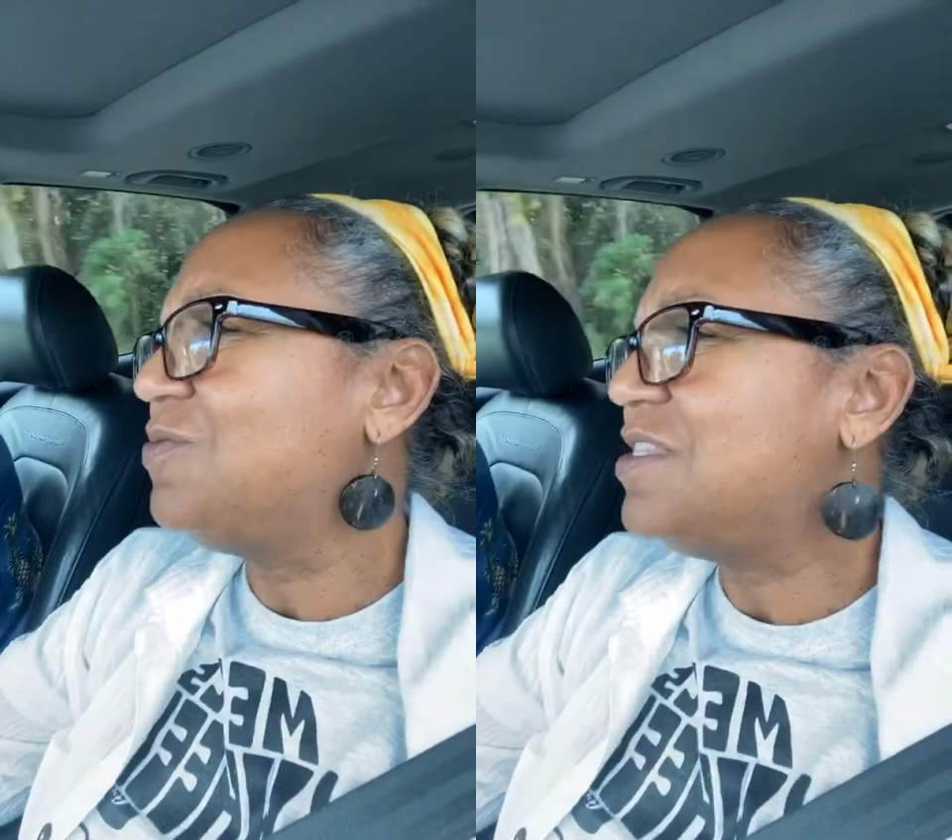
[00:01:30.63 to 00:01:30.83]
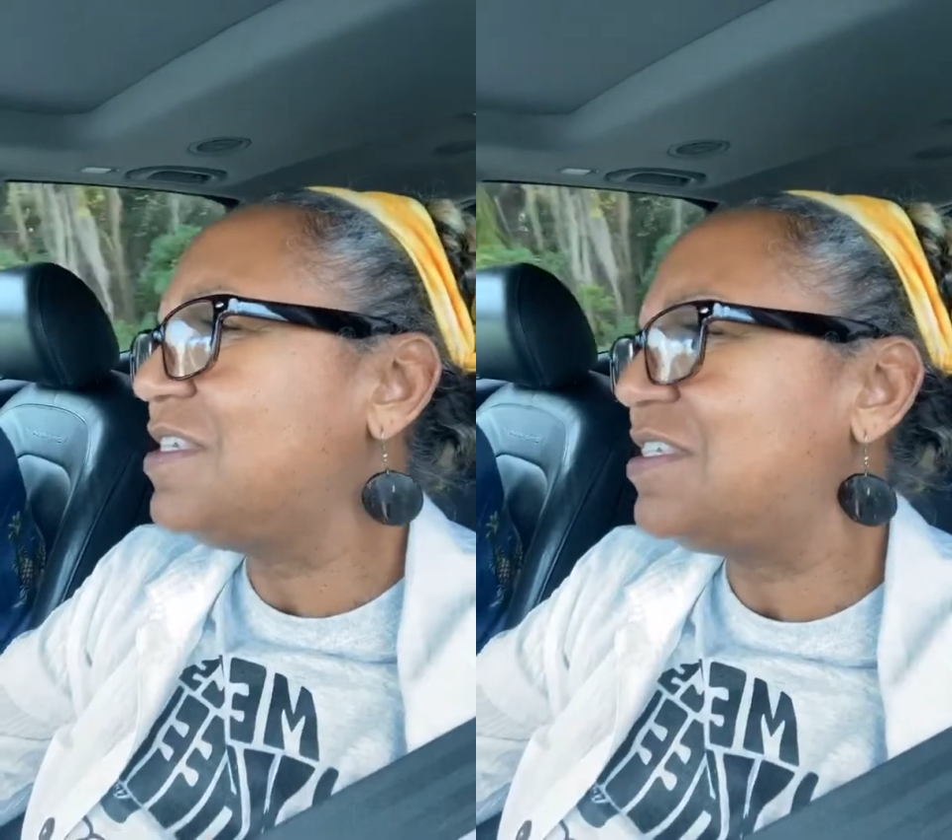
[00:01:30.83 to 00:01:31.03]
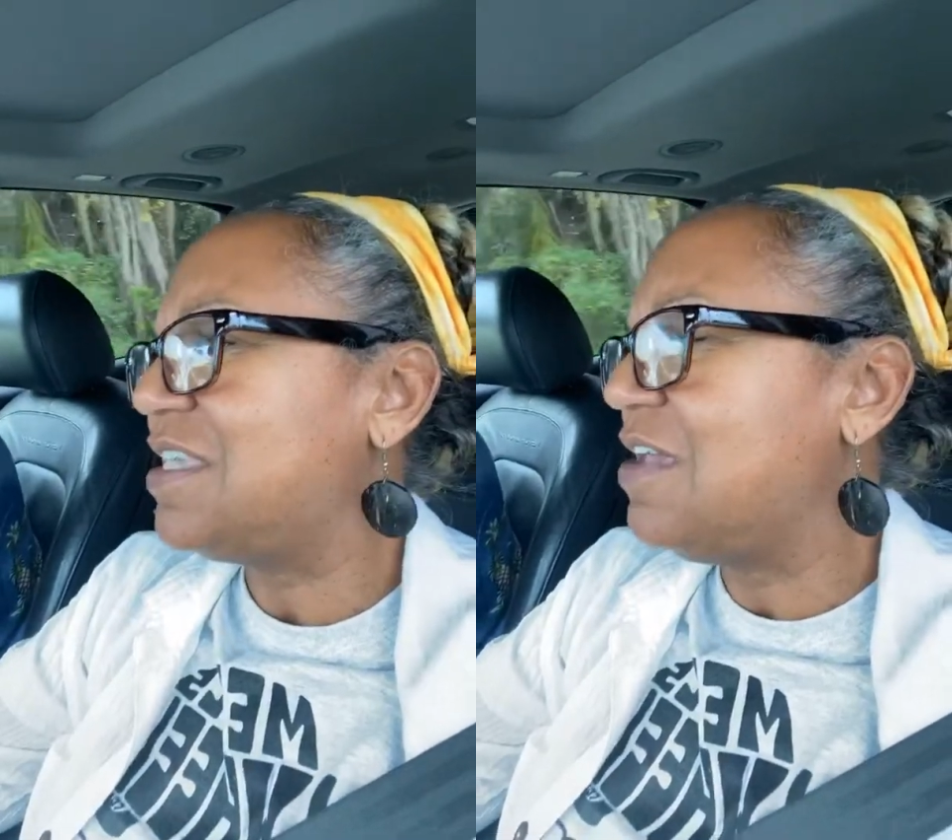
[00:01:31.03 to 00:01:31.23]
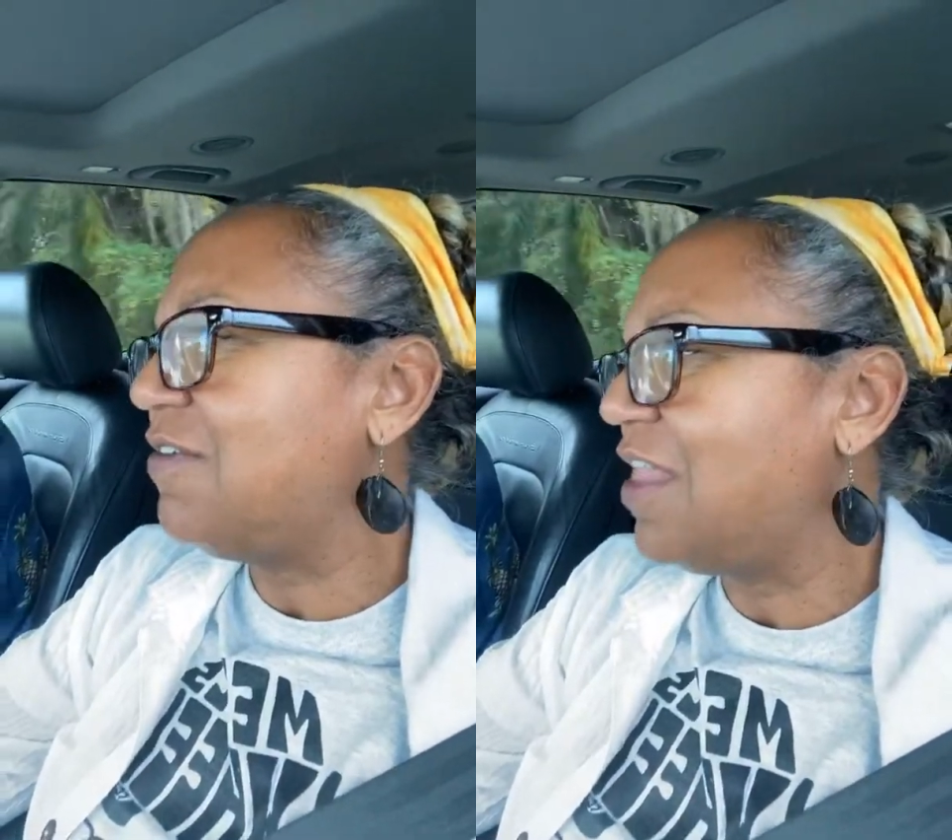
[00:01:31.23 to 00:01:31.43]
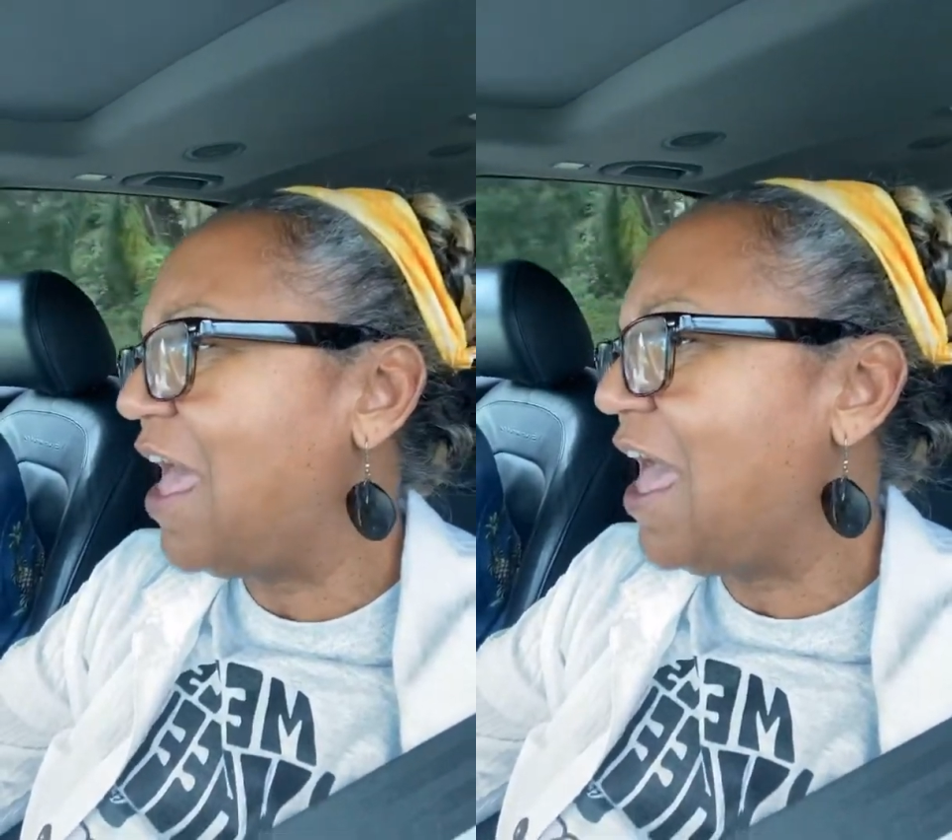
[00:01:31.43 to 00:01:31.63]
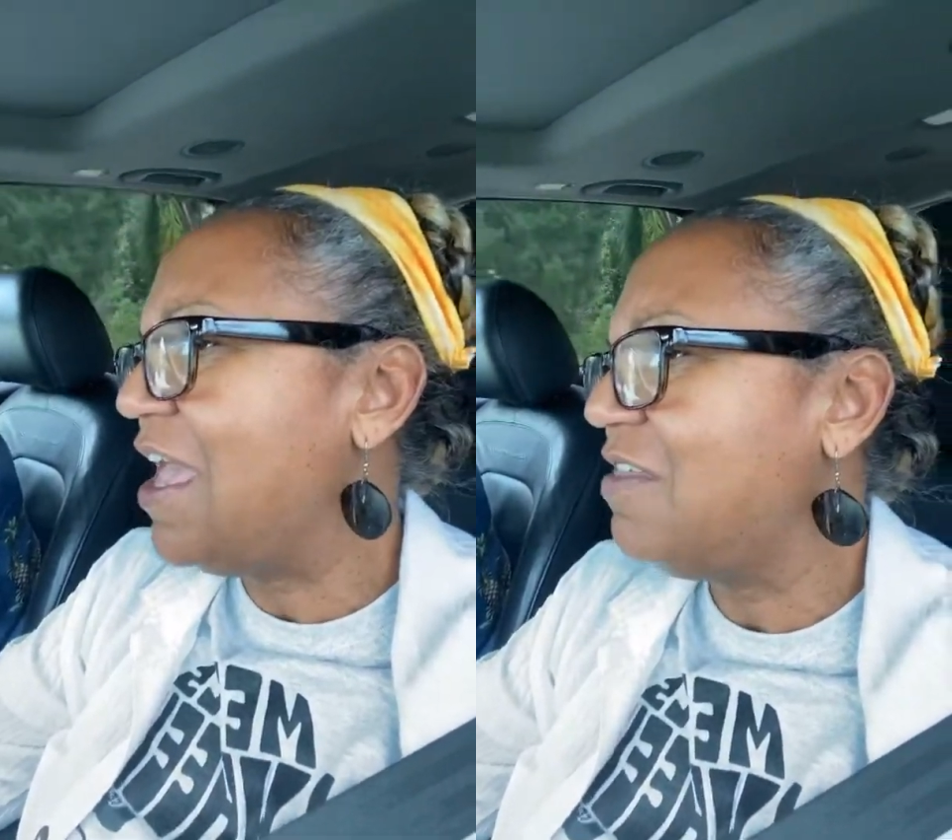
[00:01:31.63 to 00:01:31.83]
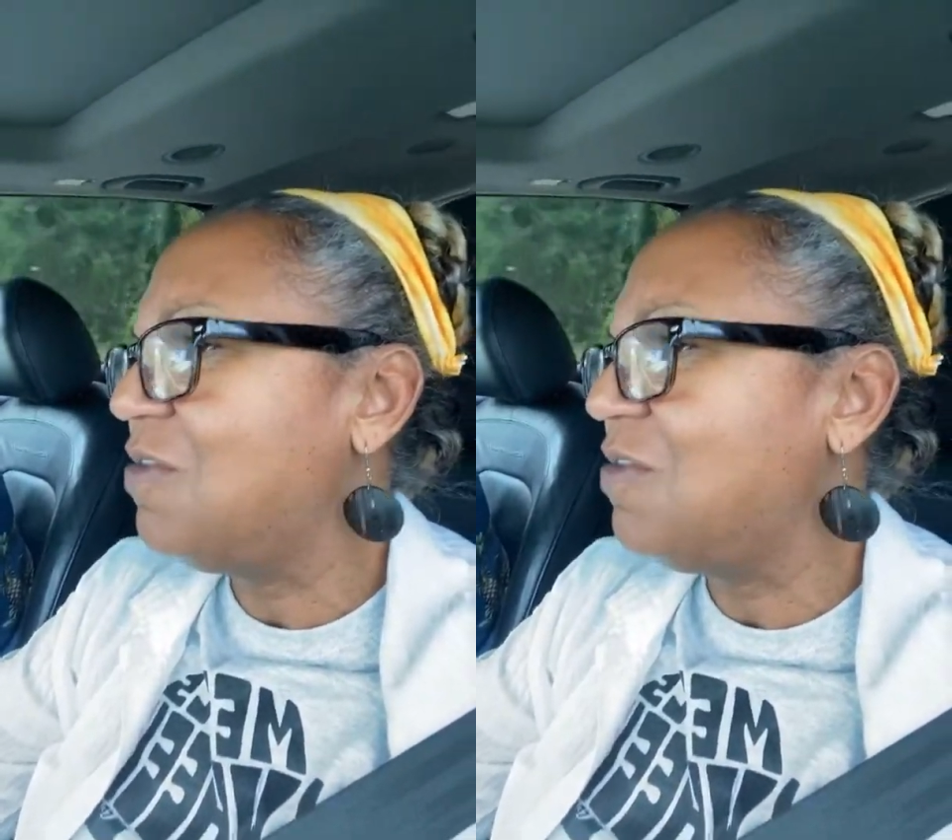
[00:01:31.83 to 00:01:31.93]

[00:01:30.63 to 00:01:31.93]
We went to Save a Lot,